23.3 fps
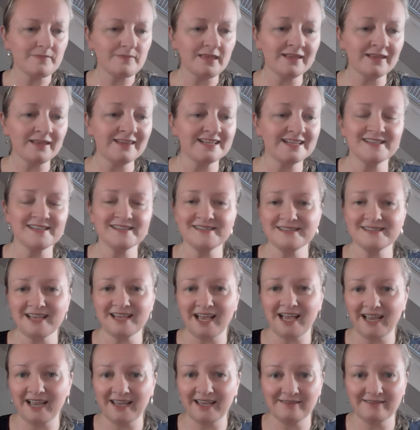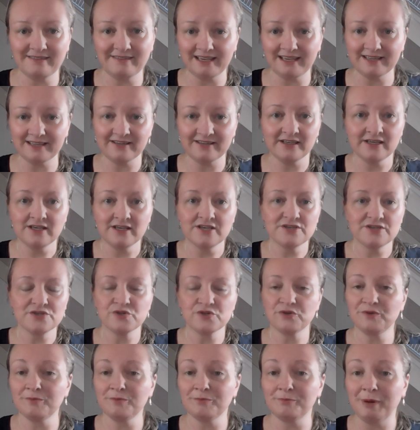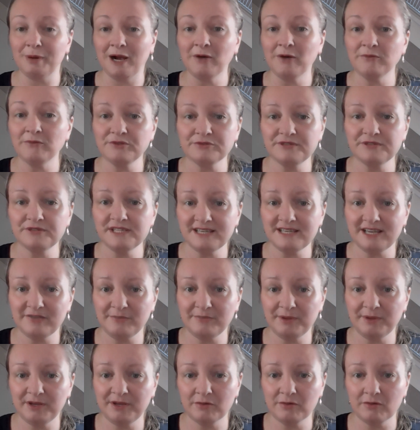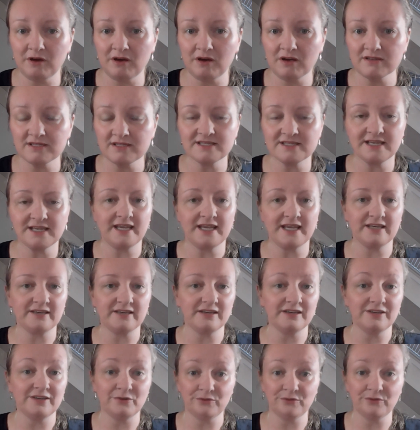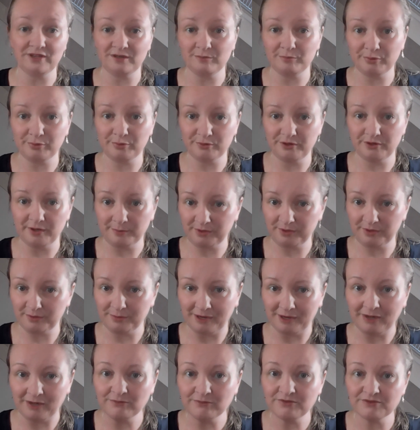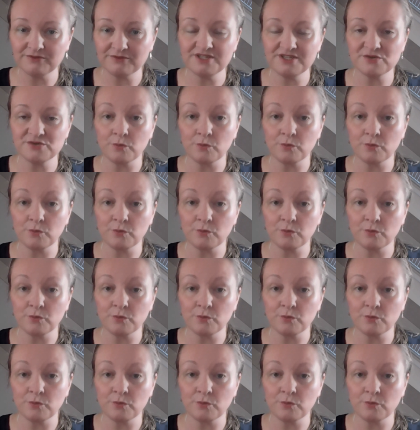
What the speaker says: that's a sign that certain boundaries have been crossed and you didn't put up your boundaries